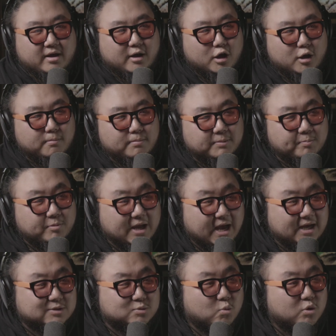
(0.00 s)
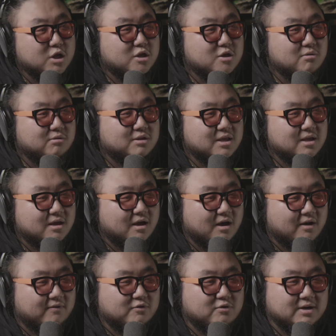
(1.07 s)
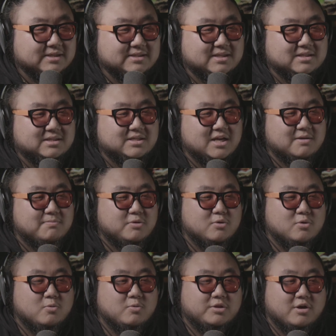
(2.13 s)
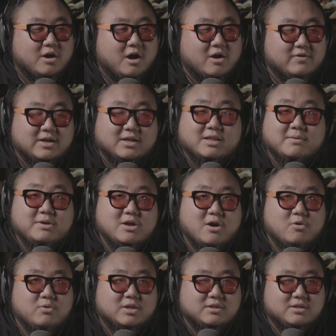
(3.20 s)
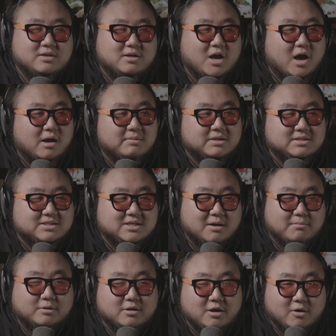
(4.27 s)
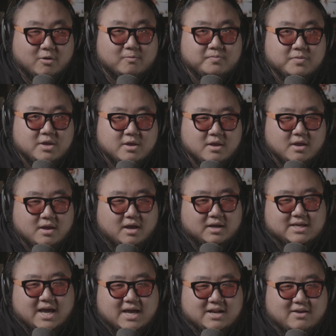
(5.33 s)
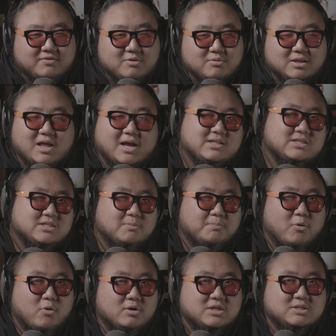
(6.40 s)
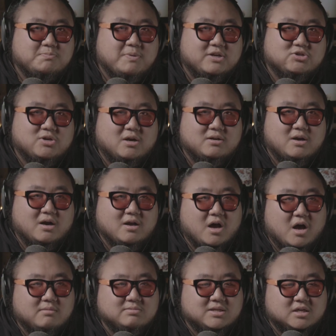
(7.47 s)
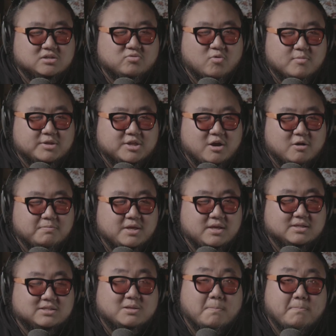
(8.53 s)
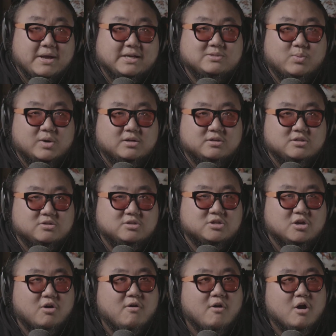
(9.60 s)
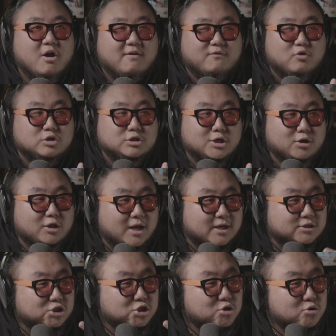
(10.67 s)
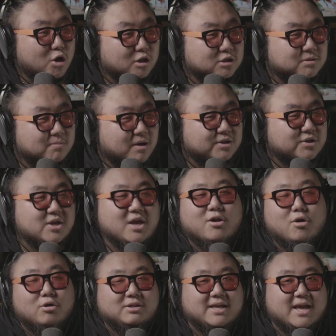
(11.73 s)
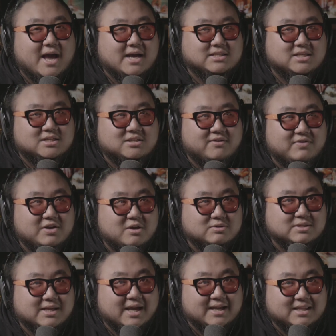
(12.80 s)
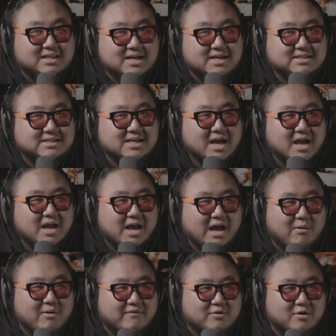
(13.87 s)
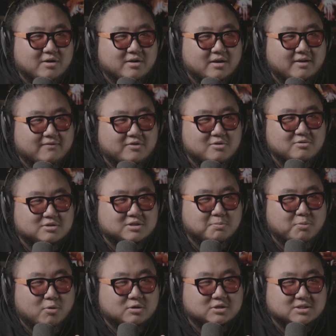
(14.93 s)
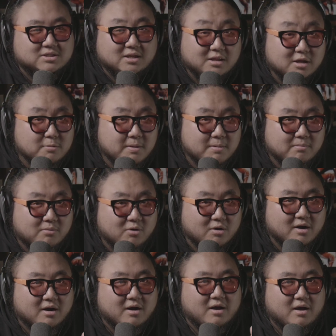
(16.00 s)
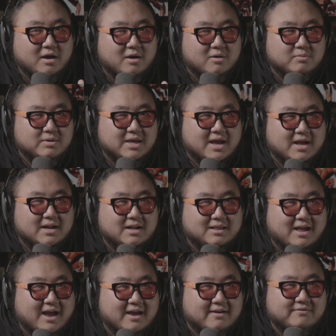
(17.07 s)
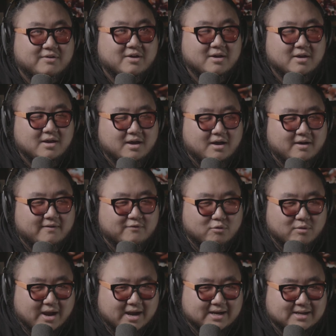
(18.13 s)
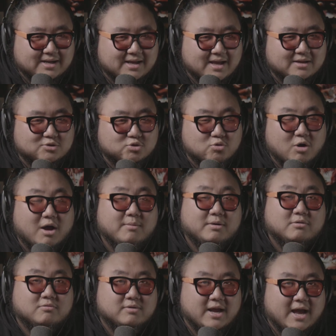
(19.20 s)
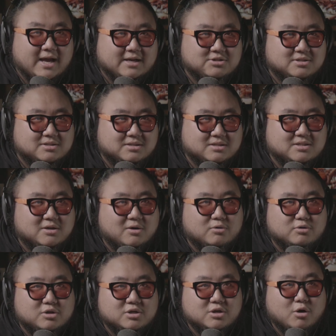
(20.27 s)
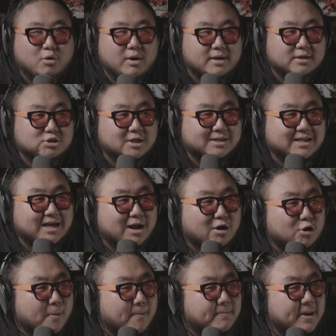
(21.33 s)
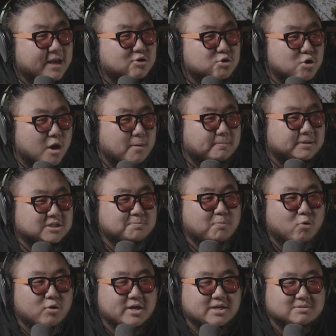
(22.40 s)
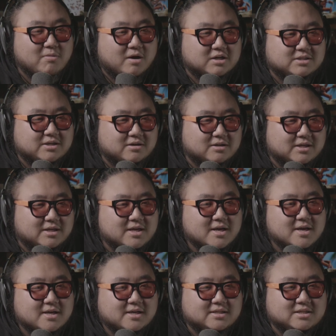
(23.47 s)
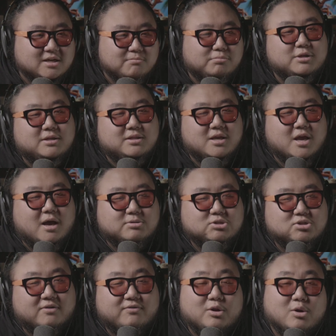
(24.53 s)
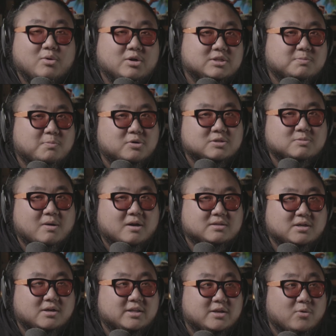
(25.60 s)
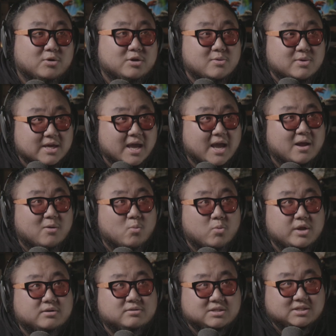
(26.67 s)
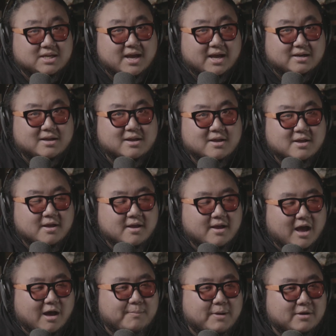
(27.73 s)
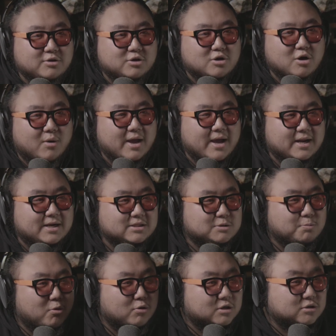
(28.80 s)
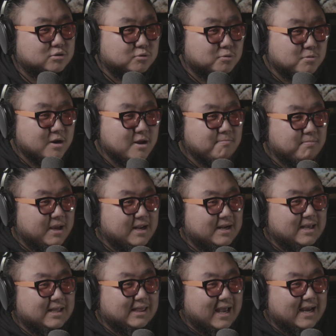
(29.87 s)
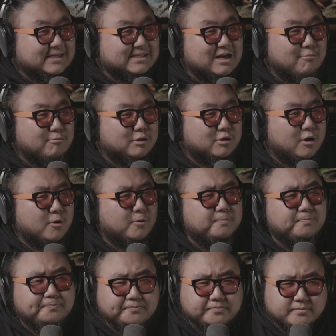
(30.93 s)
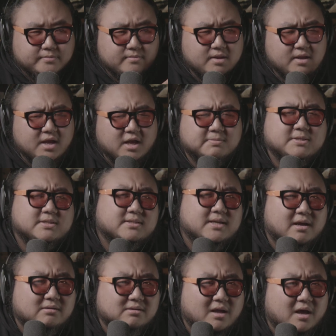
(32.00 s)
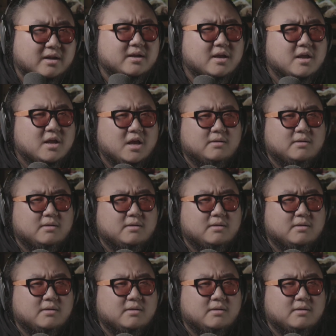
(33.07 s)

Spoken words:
But guys, what did you think of CRAXY's debut with ARIA? Let me know in the comments down below. Again, if you would like to support us, patreon.com/shawarmatherapy is the best way to do so. For as little as $2 a month, you get early access to videos like this. However, if you support just a little bit more, we get live variety and drama reactions. So you can go ahead and check that out on Patreon. But supporting us monetarily is completely optional. If you don't want to support us monetarily or you can't, we understand. How about you go ahead and support us for free by hitting like down below. Helps us out a lot.